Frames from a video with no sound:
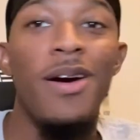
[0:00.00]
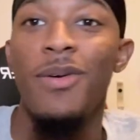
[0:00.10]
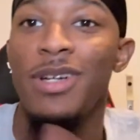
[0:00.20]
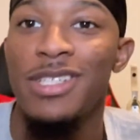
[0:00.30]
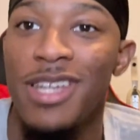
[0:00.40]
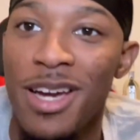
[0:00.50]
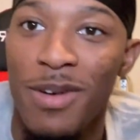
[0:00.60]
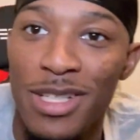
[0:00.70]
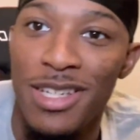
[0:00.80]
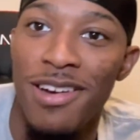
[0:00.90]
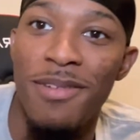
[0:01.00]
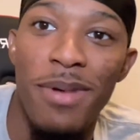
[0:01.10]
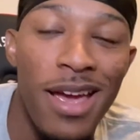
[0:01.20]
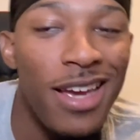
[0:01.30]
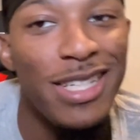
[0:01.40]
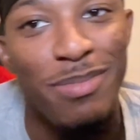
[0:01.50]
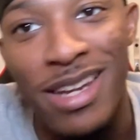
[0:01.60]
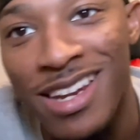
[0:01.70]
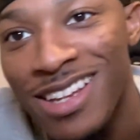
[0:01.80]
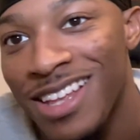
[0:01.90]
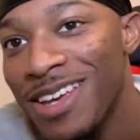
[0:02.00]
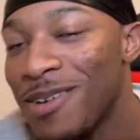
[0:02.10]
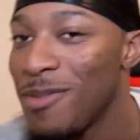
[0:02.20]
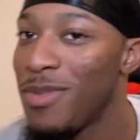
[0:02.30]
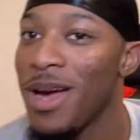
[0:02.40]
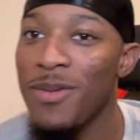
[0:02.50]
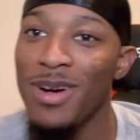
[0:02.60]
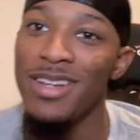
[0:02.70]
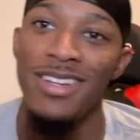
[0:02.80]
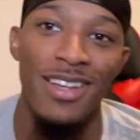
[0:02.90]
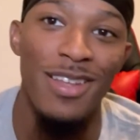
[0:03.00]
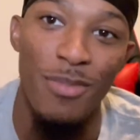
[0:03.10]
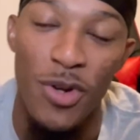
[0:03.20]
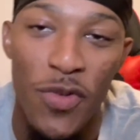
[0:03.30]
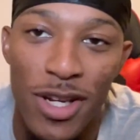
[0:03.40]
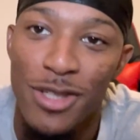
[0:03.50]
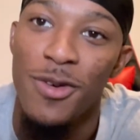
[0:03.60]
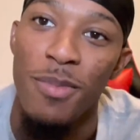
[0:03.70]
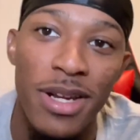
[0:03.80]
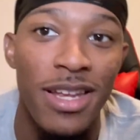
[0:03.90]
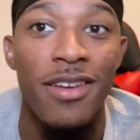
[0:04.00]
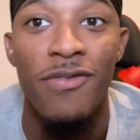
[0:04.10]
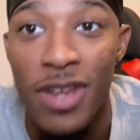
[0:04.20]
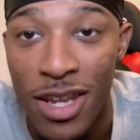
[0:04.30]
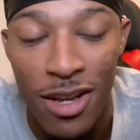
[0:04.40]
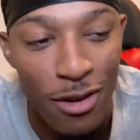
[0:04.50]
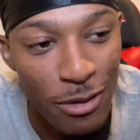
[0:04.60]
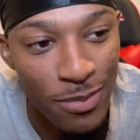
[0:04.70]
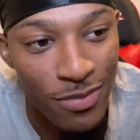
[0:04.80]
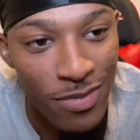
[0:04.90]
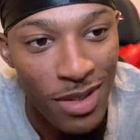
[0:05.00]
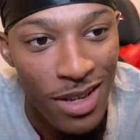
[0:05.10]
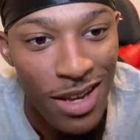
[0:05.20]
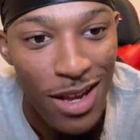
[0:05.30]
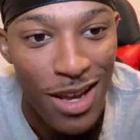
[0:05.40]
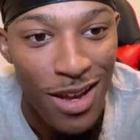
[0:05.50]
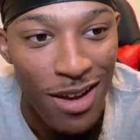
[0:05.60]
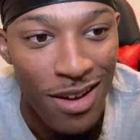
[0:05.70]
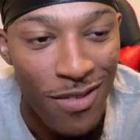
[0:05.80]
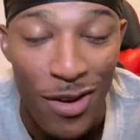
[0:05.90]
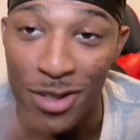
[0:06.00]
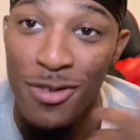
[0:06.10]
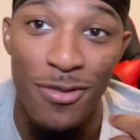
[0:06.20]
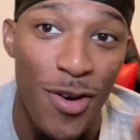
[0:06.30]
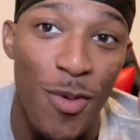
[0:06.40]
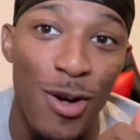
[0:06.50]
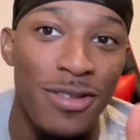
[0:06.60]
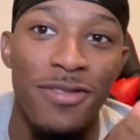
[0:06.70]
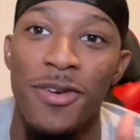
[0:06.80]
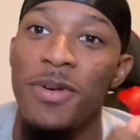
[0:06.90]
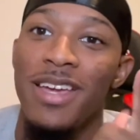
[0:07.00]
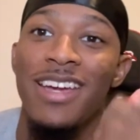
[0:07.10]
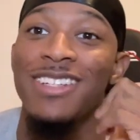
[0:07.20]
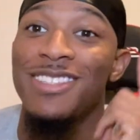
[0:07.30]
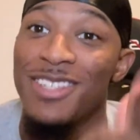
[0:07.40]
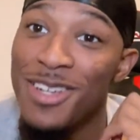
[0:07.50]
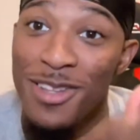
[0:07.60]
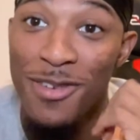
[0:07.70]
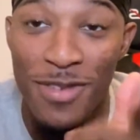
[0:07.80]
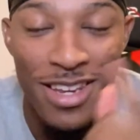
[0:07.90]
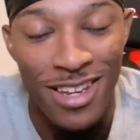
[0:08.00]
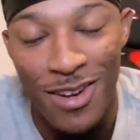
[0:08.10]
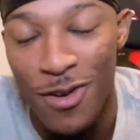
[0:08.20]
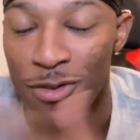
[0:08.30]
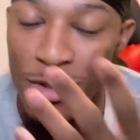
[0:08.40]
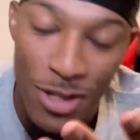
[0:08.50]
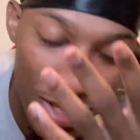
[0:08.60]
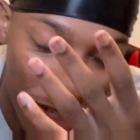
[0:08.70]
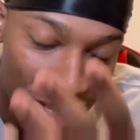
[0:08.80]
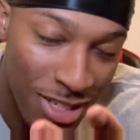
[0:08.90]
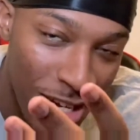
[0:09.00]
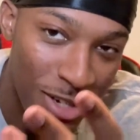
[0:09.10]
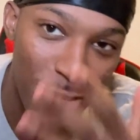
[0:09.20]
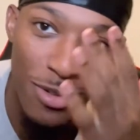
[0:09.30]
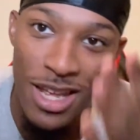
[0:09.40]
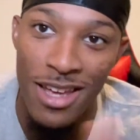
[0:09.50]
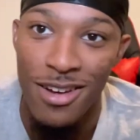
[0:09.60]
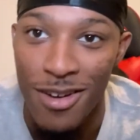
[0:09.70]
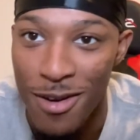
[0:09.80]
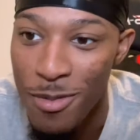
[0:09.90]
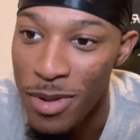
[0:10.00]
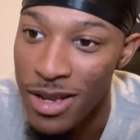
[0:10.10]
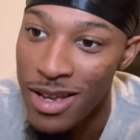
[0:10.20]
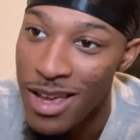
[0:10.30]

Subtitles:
What's good with y'all, man? It's Mady Clay and I'm back with another Motivational Monday video. First and foremost, before we get into the video, if you're new to the channel, like, comment,